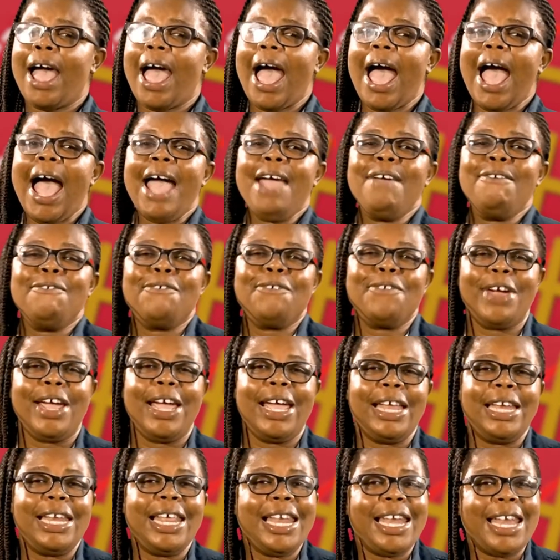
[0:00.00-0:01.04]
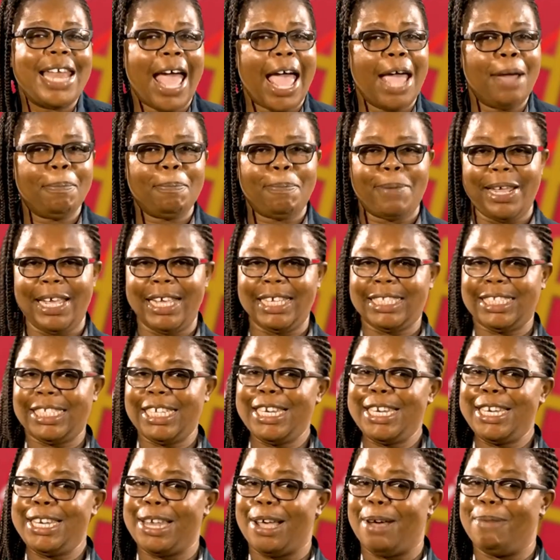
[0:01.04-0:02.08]
I really like
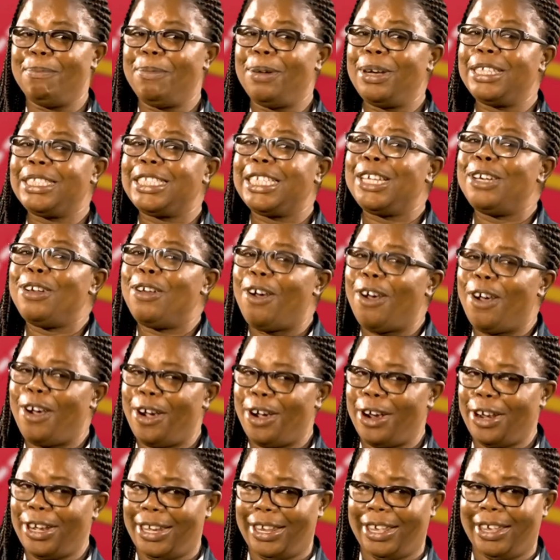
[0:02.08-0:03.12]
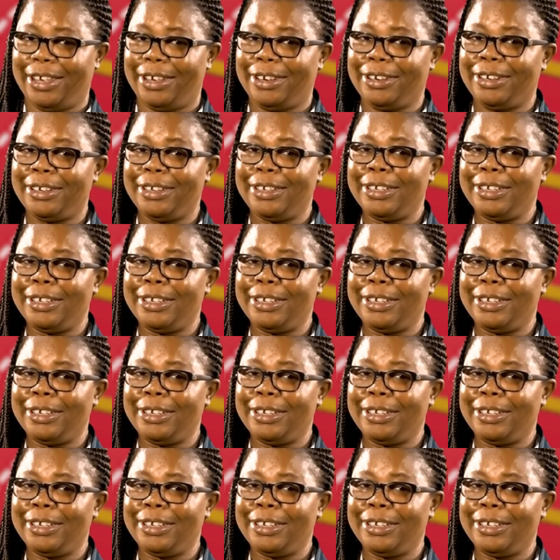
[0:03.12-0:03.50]
placing numbers in order.